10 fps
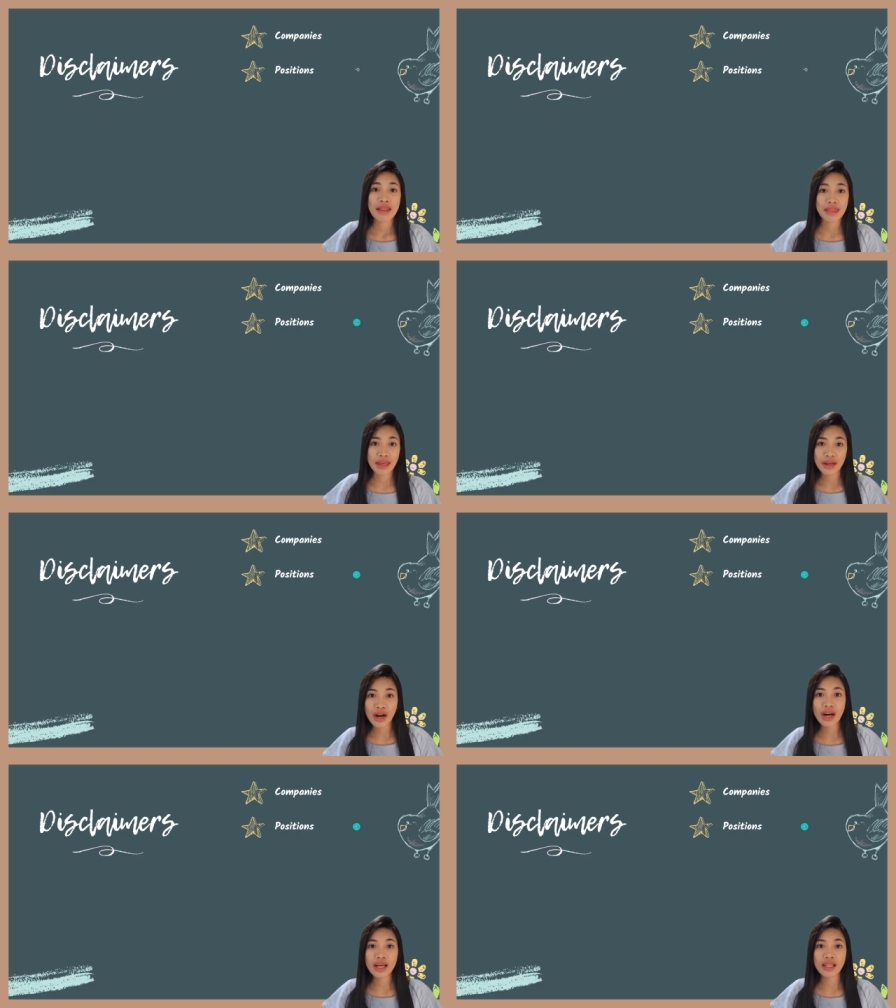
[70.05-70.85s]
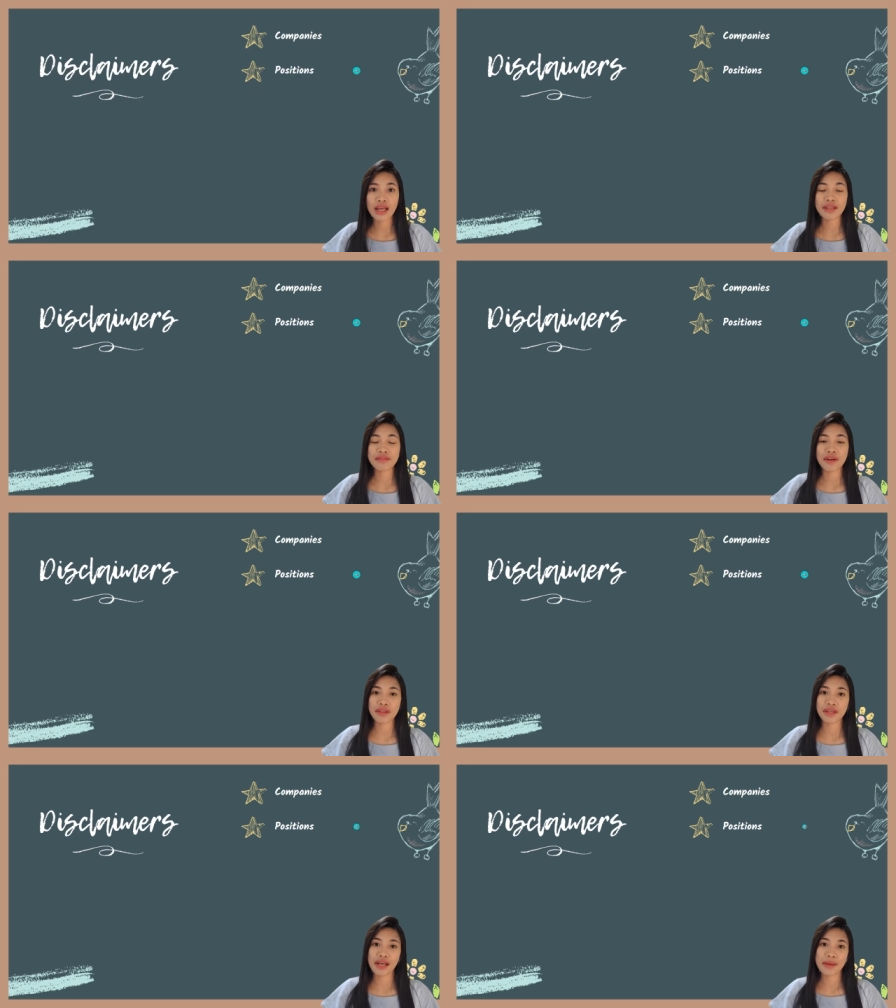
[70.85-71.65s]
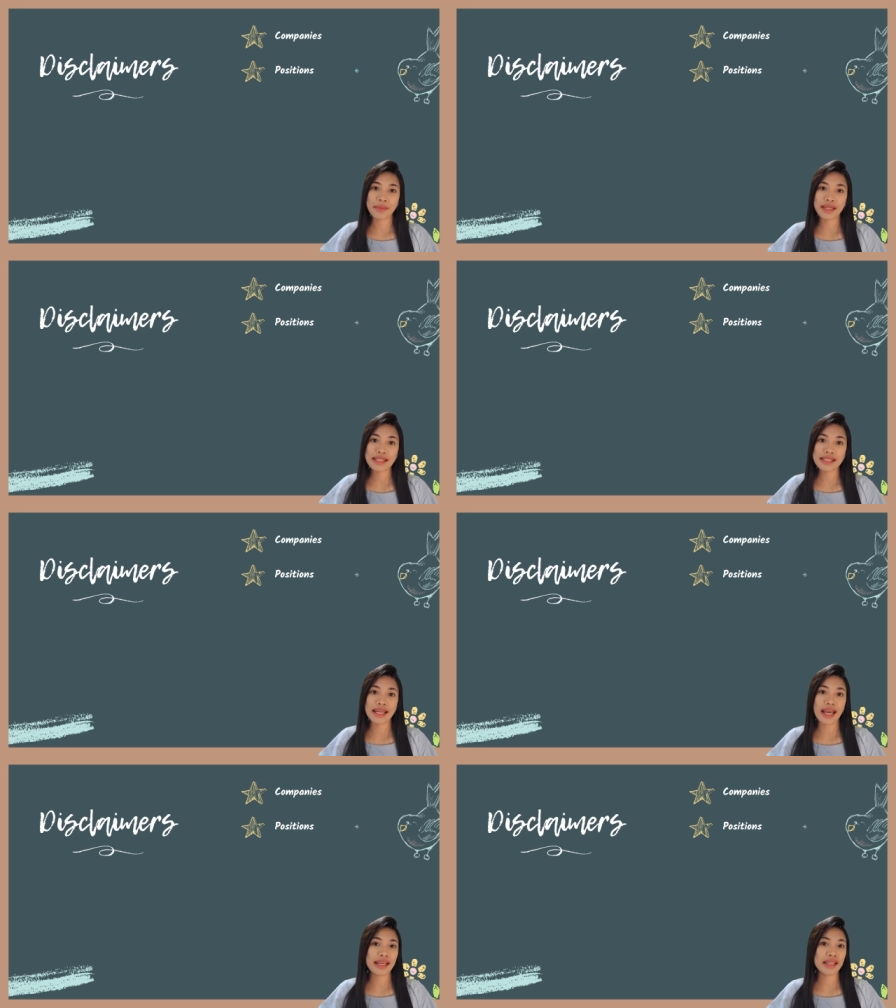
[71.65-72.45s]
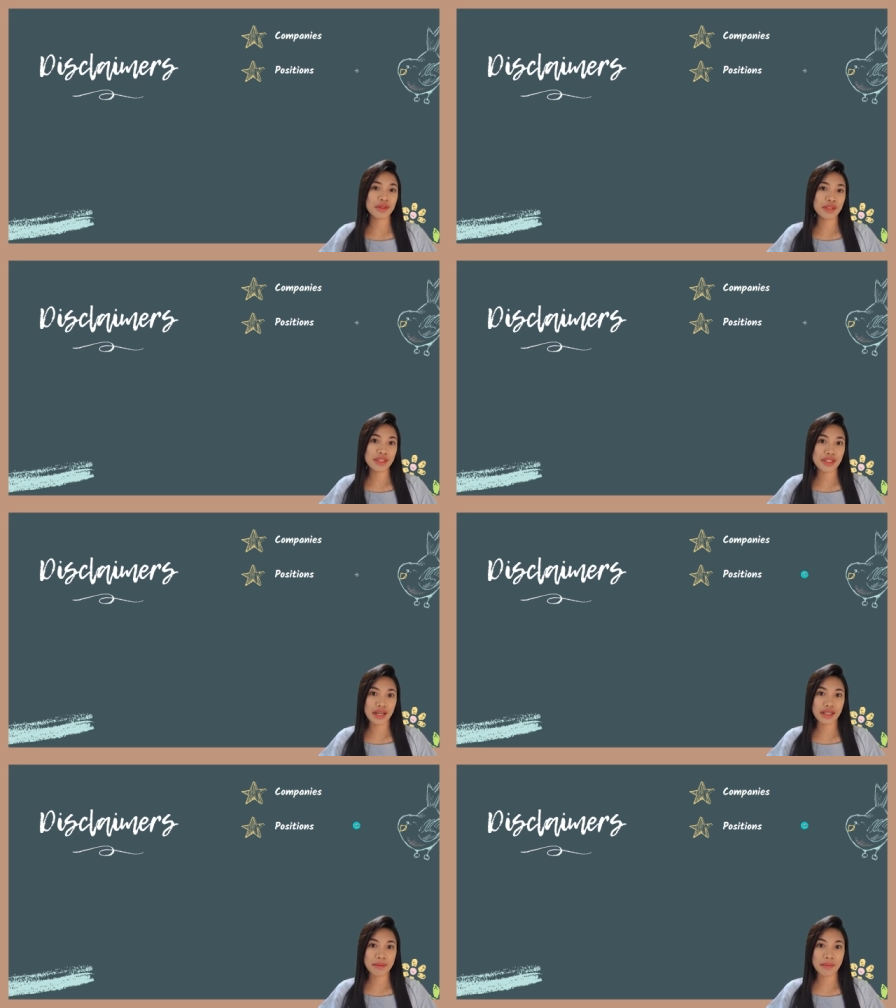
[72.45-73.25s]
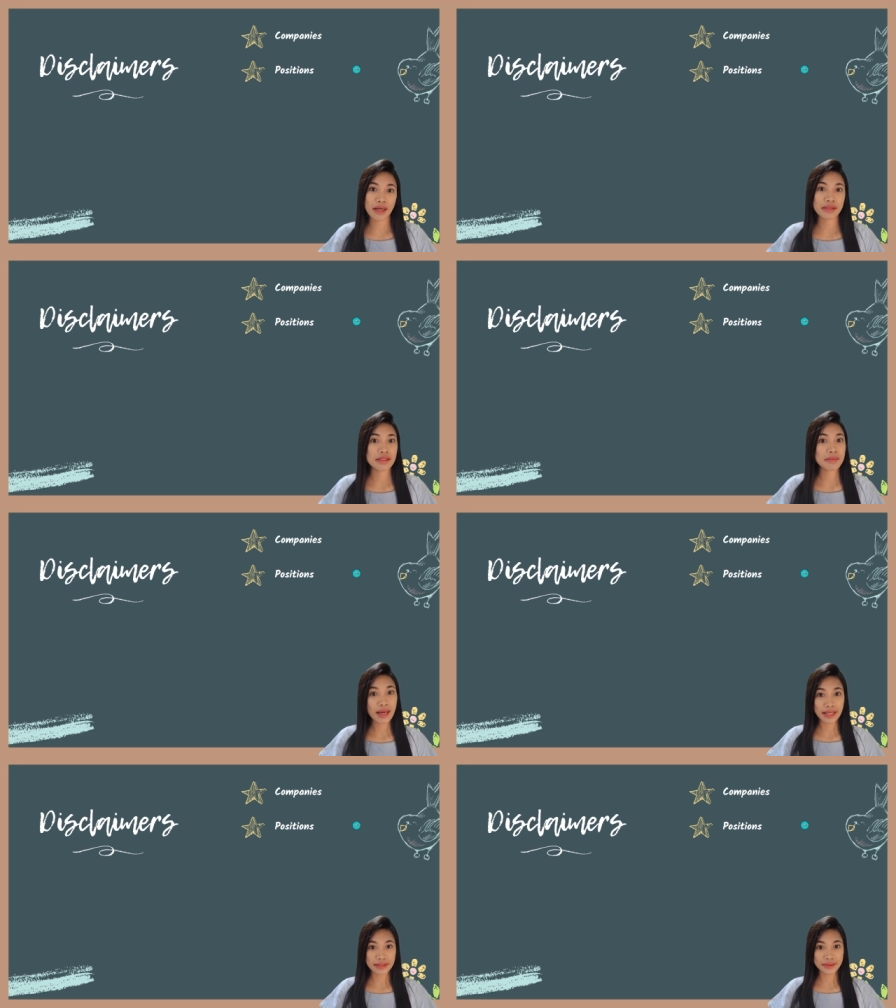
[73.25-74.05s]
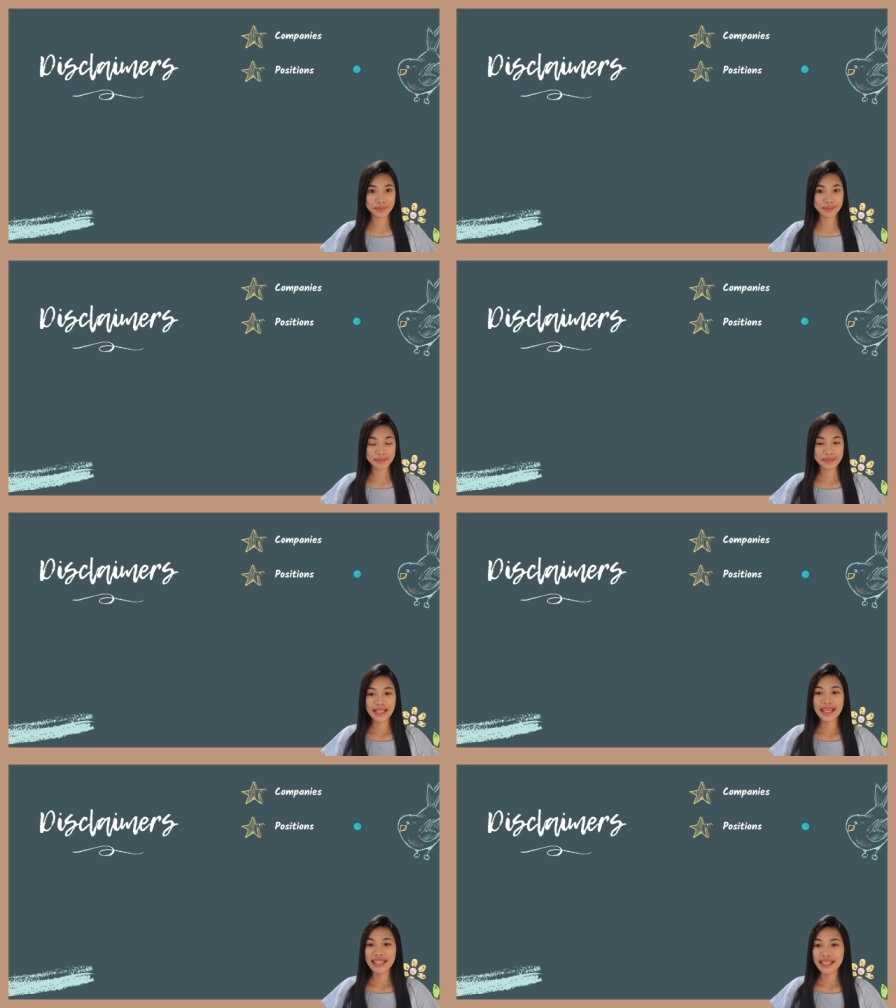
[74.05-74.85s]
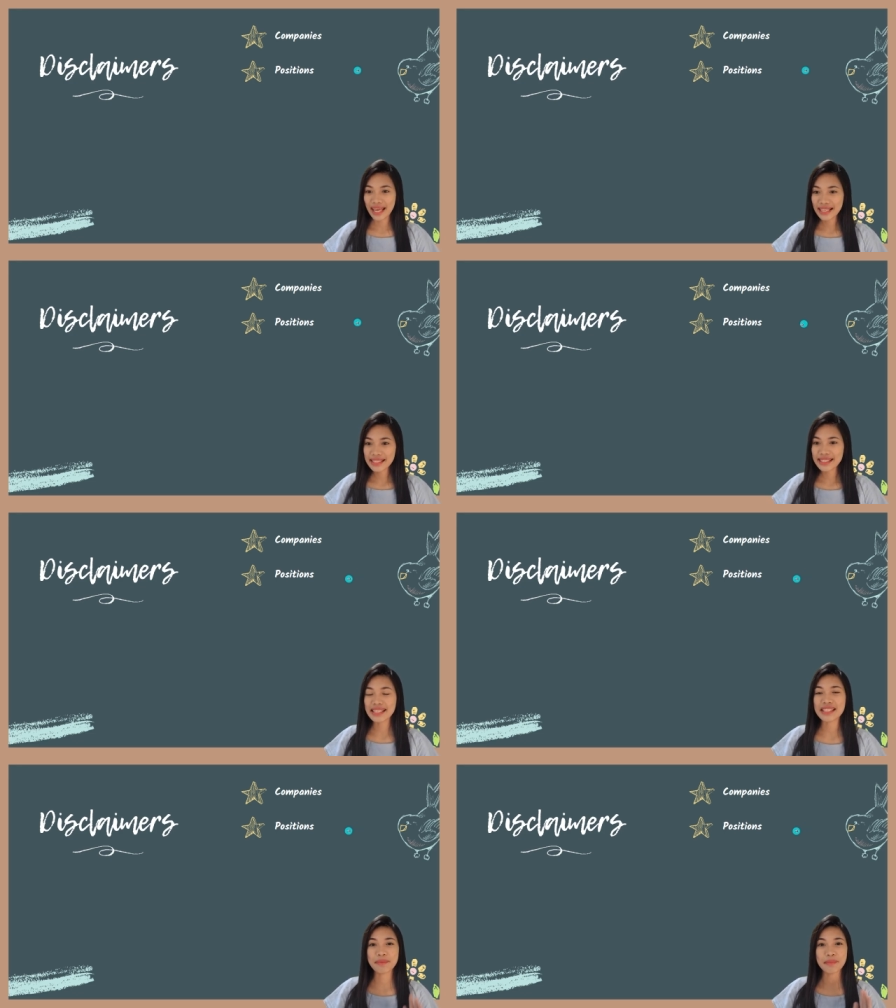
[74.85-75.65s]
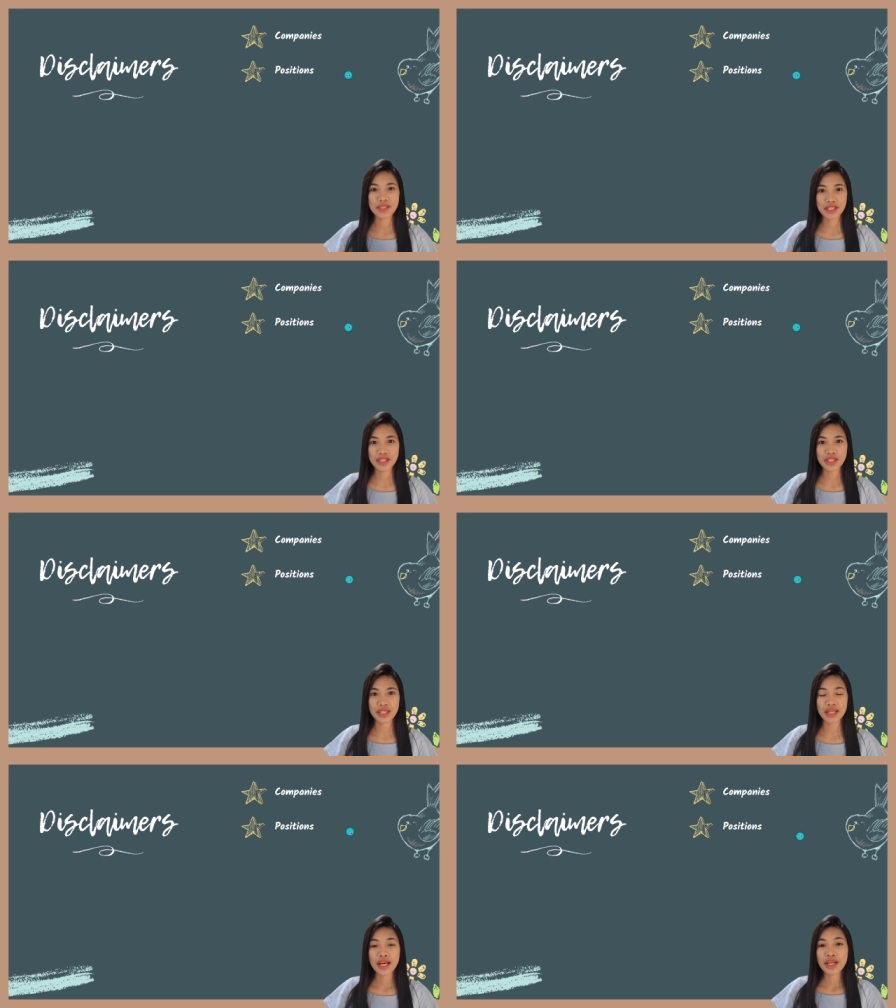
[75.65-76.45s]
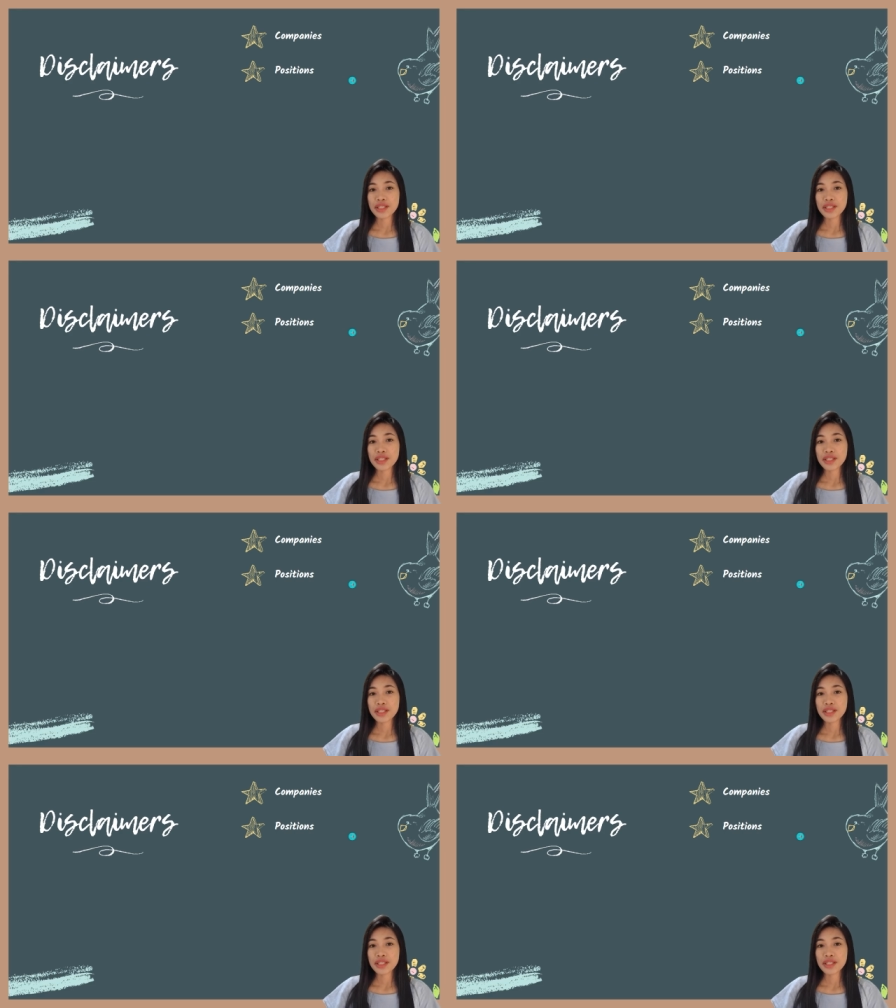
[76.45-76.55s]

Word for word: There are a lot of other companies and I can only talk about mine. Next is the position.